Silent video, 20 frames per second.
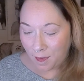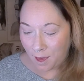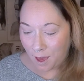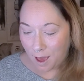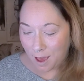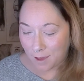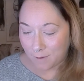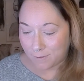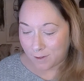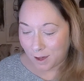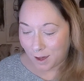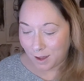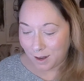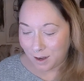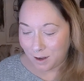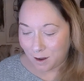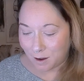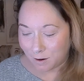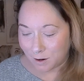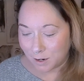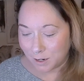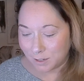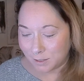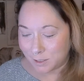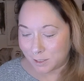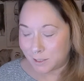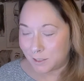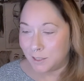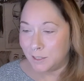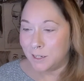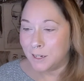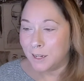I've got an arch.